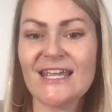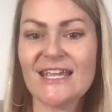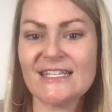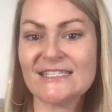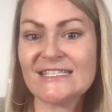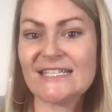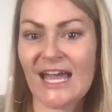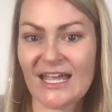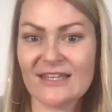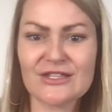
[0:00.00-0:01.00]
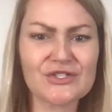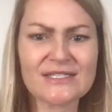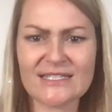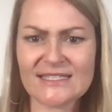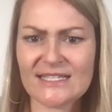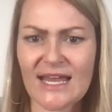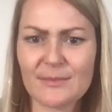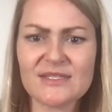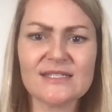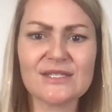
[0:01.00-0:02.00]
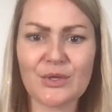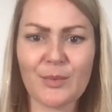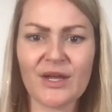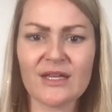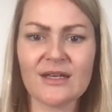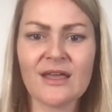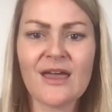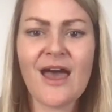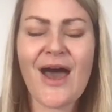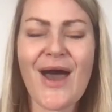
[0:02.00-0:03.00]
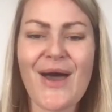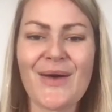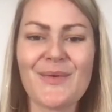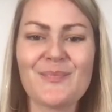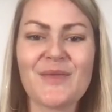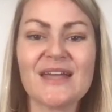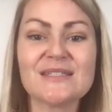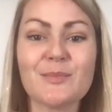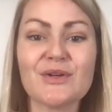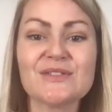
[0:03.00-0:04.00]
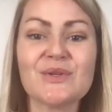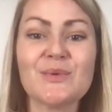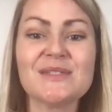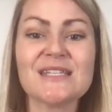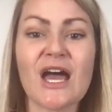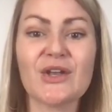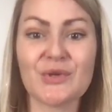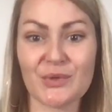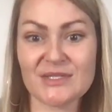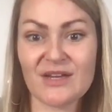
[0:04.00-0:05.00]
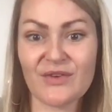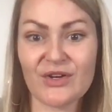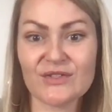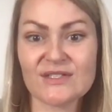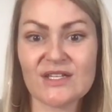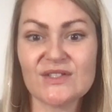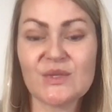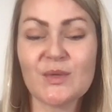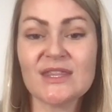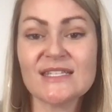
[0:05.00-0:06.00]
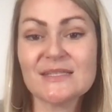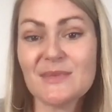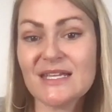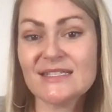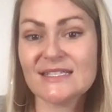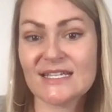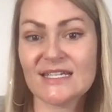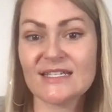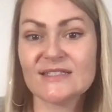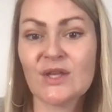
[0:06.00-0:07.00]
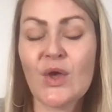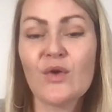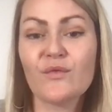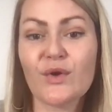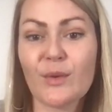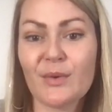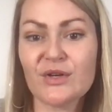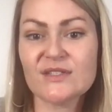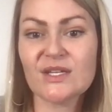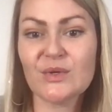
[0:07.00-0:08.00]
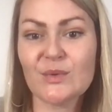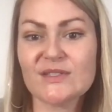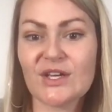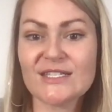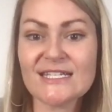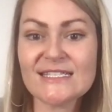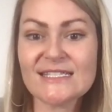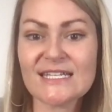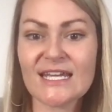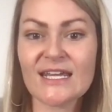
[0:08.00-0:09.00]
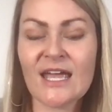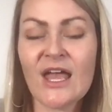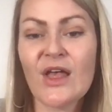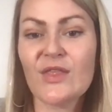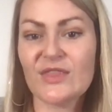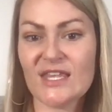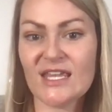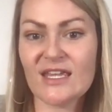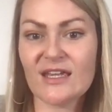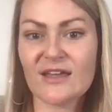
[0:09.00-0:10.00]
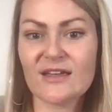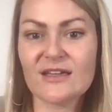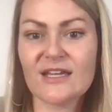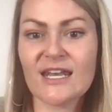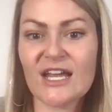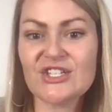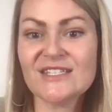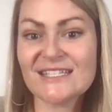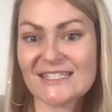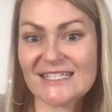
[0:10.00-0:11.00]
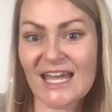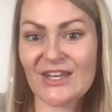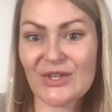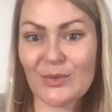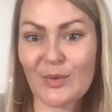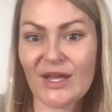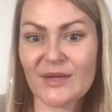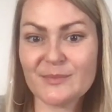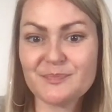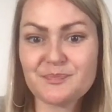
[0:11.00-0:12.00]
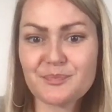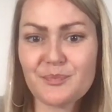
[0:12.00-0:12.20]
inside their synapses, their brain, as a person who is not neurodiverse. And so what this means is for a person who is autistic, the connections inside of their brain